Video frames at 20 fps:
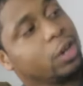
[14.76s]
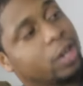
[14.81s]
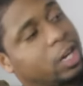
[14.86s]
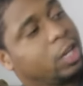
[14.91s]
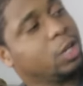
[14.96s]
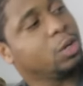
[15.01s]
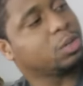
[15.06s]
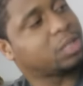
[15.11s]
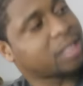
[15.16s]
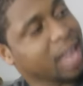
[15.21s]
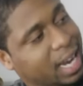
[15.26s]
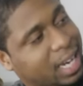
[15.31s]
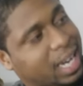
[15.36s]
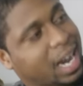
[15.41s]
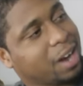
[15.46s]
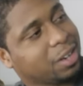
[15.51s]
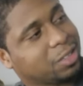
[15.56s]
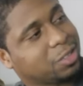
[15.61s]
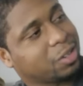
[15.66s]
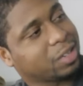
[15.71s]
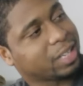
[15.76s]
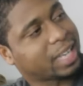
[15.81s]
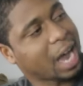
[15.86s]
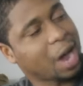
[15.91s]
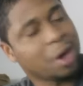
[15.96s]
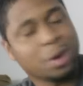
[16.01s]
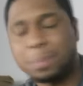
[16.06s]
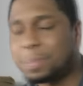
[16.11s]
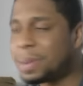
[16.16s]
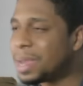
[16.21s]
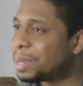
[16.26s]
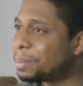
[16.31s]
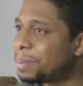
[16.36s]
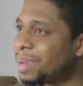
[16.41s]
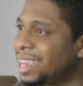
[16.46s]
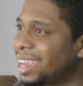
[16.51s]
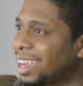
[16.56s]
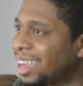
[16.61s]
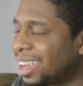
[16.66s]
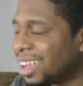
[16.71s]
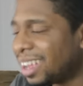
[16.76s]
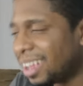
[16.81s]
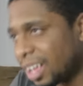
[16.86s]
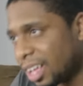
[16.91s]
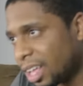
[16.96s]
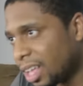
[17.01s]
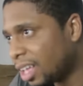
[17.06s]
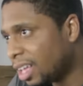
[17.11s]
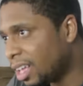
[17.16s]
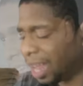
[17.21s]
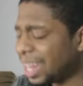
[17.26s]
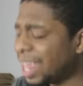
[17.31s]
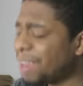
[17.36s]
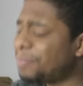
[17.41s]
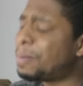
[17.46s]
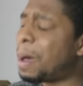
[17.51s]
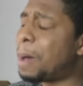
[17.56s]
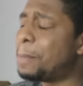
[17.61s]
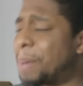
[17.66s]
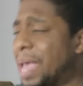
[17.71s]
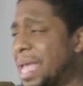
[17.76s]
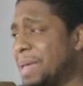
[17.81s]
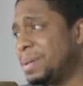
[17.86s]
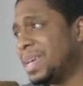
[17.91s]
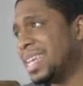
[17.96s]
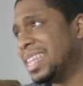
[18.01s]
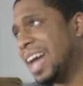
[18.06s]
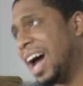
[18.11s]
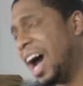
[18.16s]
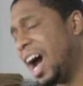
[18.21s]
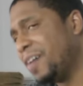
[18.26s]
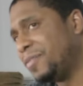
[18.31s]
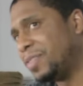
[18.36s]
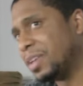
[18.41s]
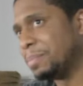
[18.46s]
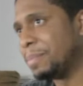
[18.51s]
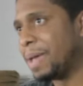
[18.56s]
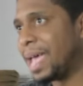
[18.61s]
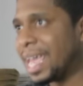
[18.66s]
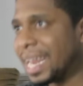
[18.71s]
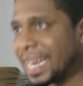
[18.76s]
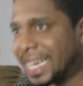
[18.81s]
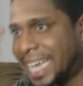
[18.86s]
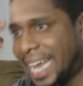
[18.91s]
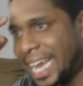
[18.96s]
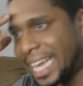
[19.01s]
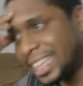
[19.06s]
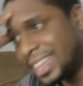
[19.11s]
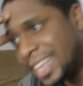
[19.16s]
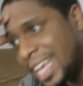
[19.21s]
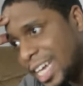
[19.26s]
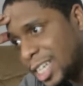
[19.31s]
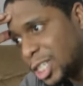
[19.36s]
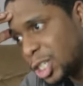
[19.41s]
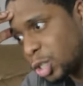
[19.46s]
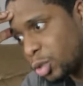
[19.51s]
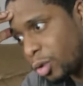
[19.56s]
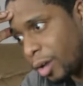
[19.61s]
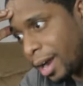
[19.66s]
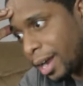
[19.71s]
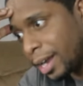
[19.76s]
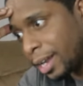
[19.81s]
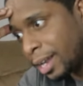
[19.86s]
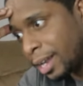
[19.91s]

You're gonna use that character to counterpick me? I left my baby in the oven, man. I can't think straight.